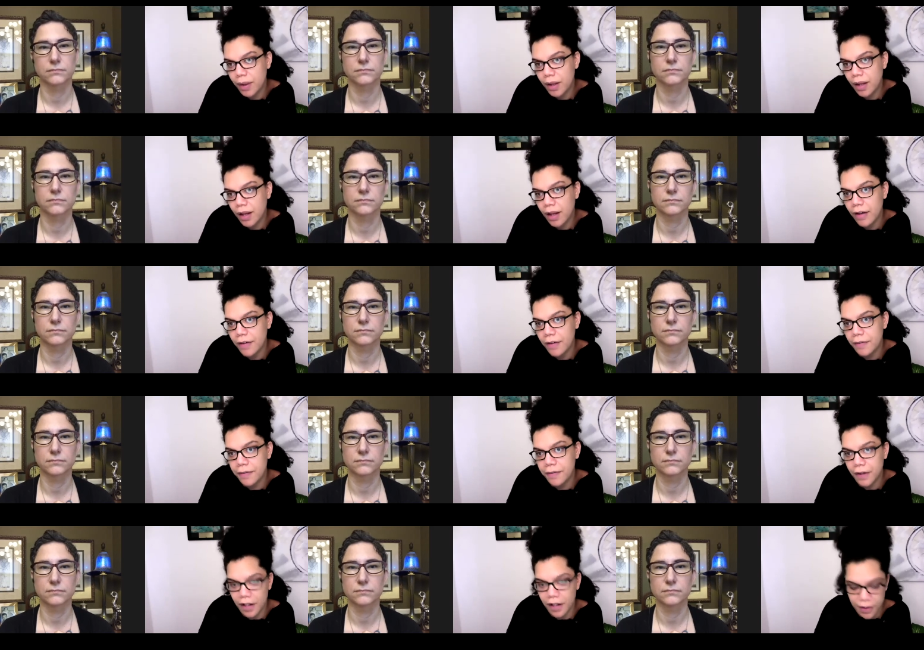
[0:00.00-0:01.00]
Speaker 1: of
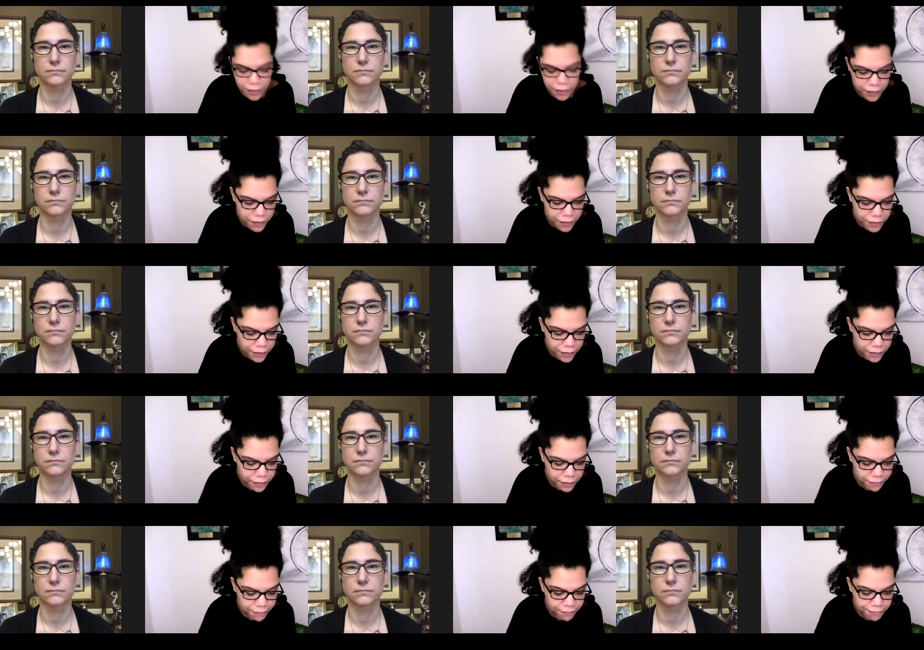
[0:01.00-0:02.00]
of
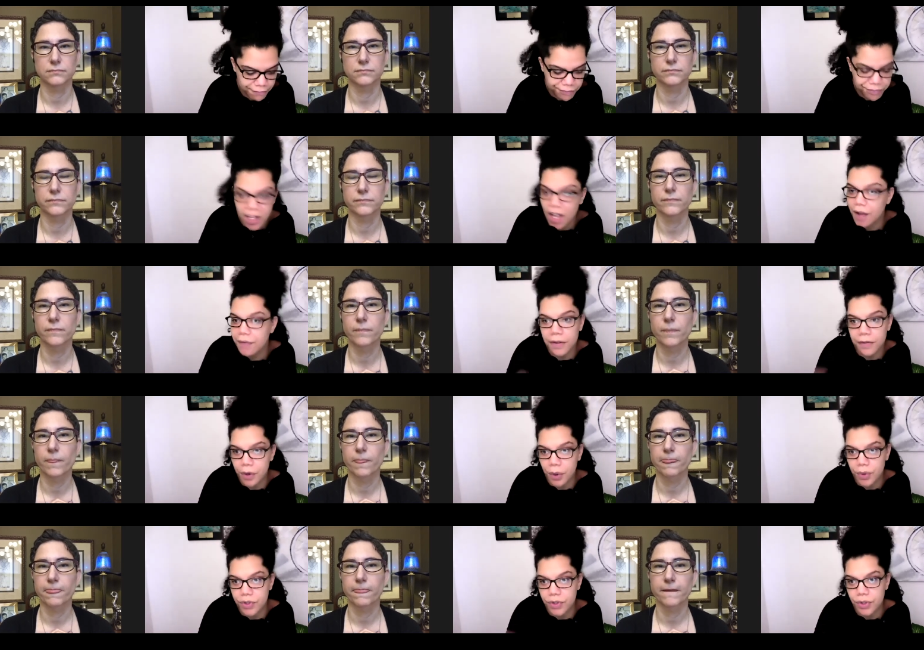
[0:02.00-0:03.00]
of the
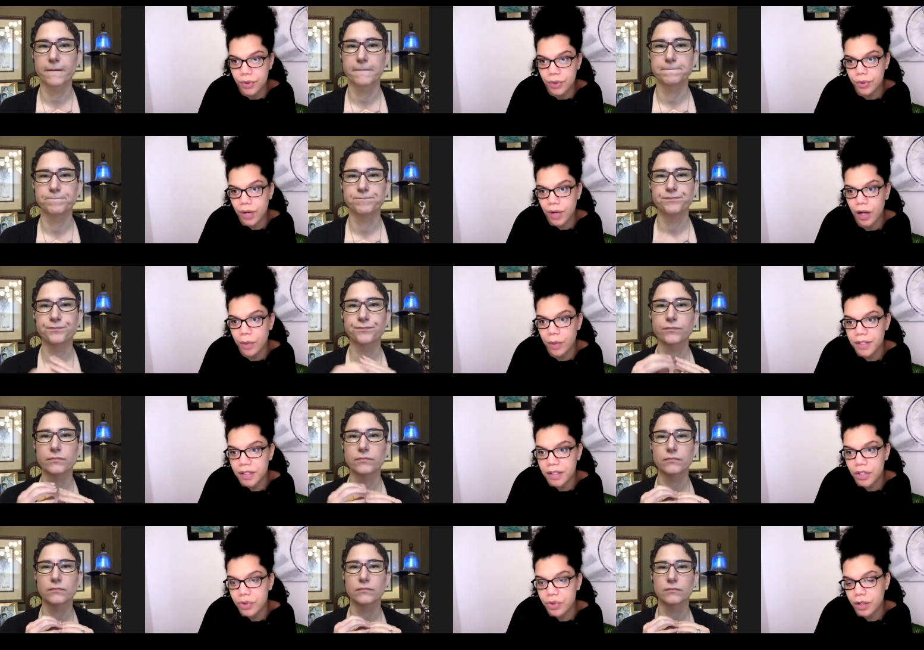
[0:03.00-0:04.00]
folks who helped to
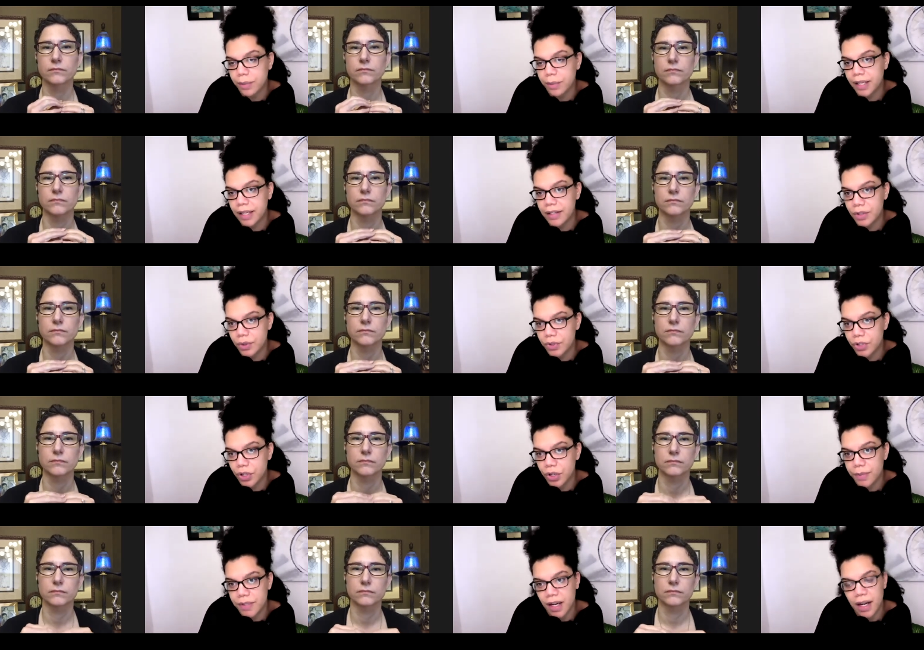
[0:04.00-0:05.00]
trailblaze those terms
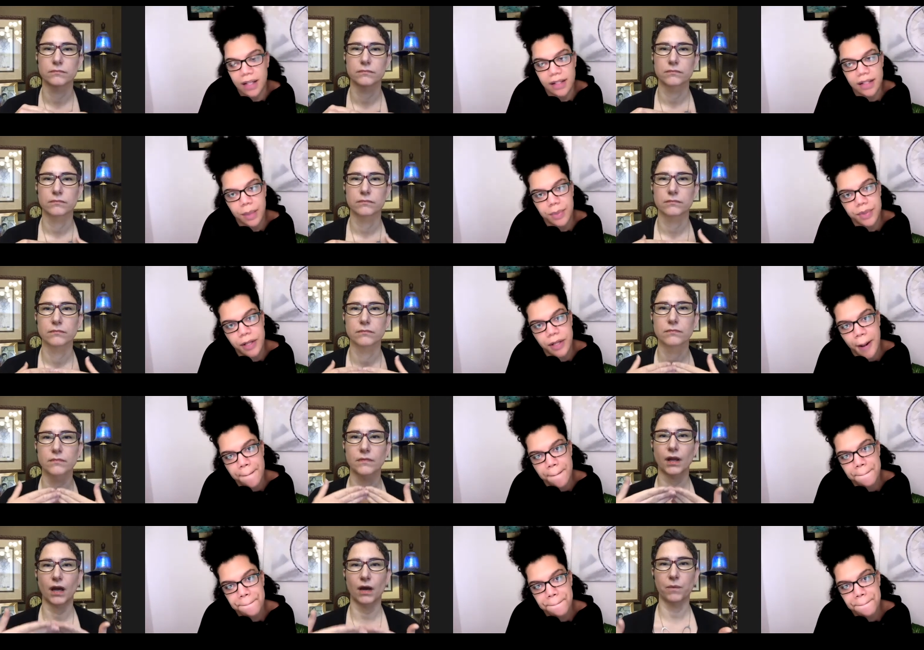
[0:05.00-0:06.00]
and concepts.
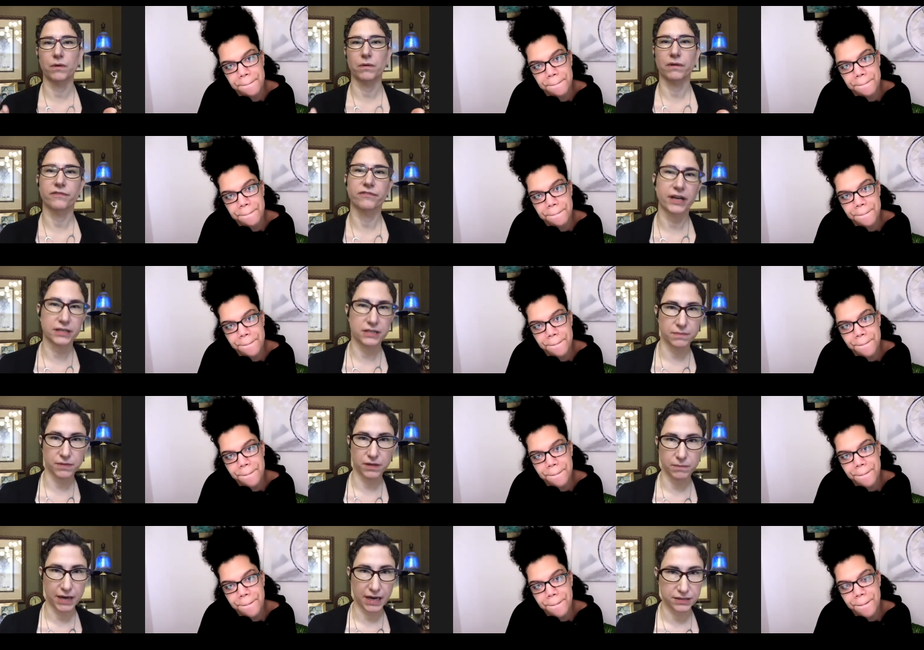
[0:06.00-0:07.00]
Speaker 2: I want to reflect something
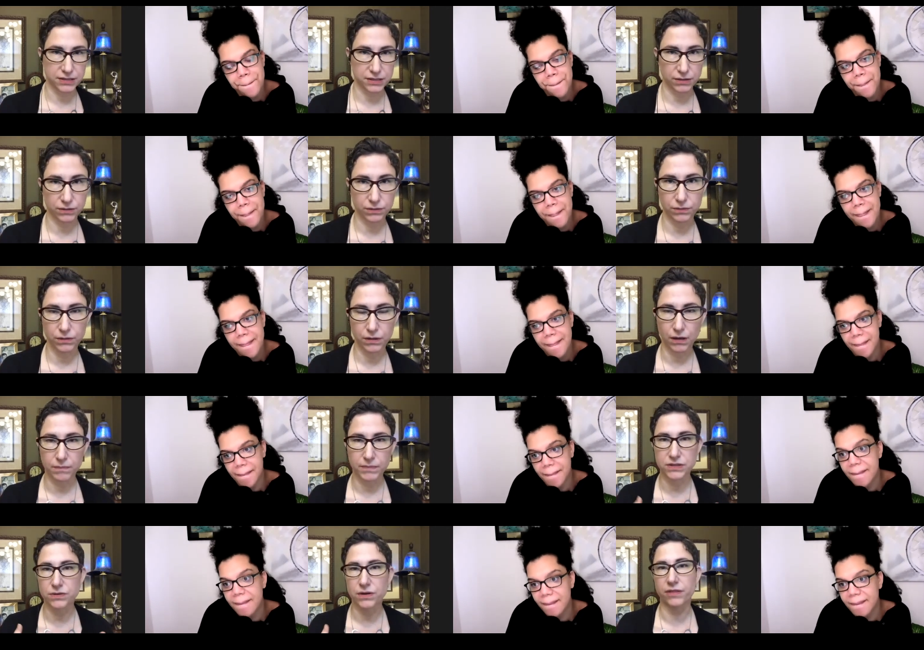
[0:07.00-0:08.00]
back to you. Um,
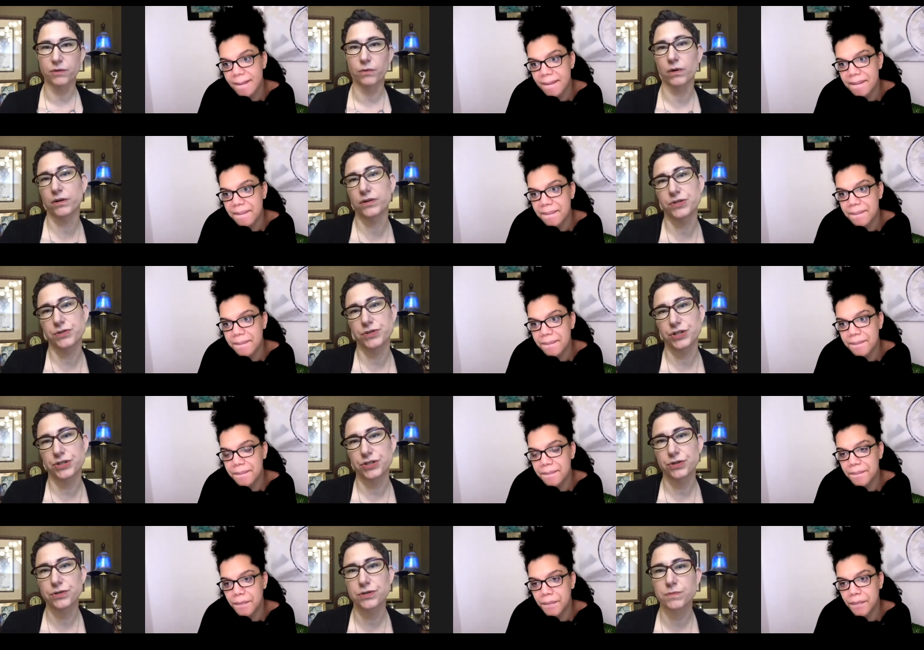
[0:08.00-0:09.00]
these are not the words you just
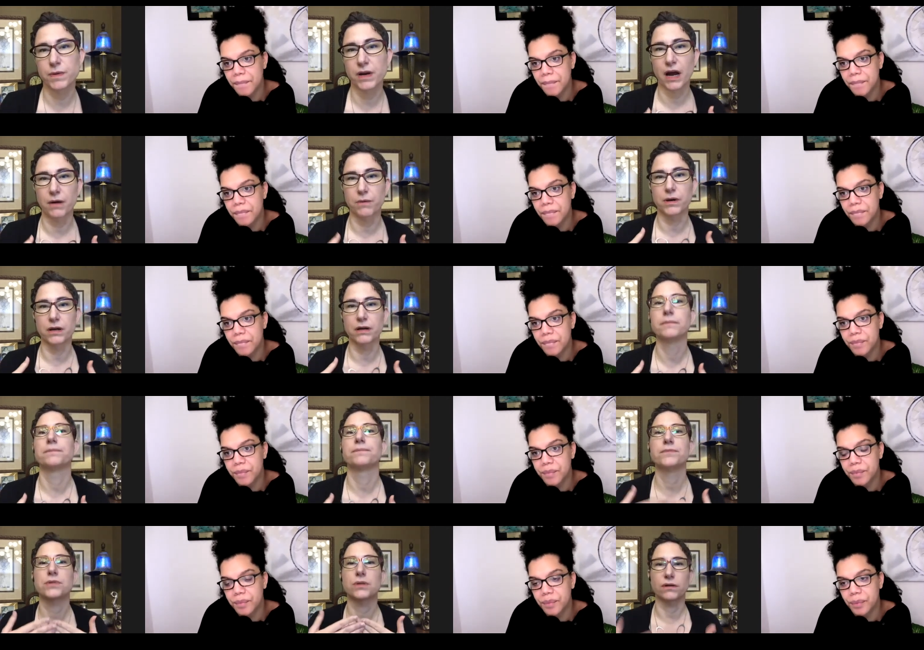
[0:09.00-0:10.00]
used, but I want to
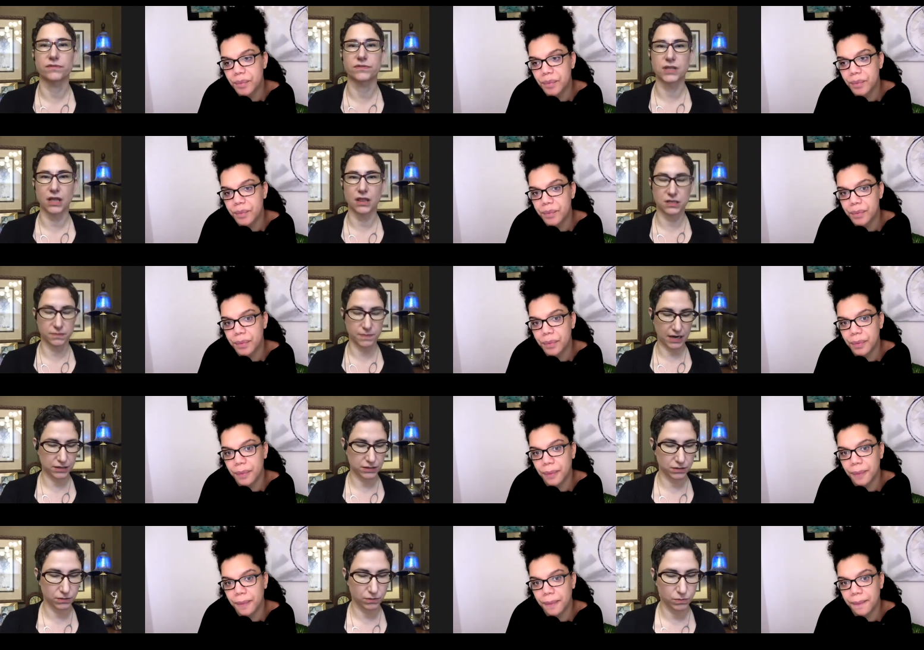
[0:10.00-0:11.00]
sort of say this back to
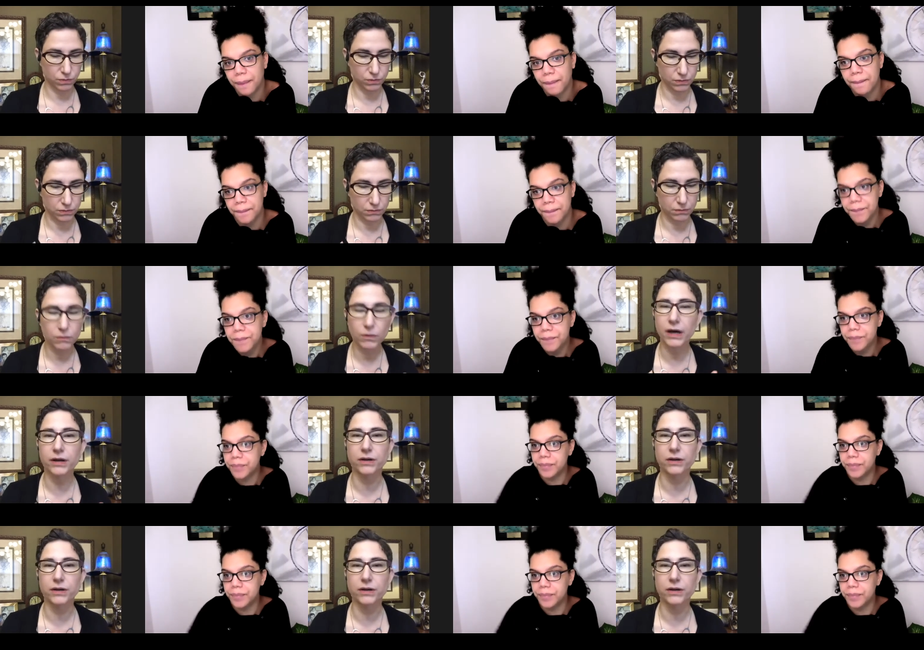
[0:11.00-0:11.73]
you what mm-hmm. you're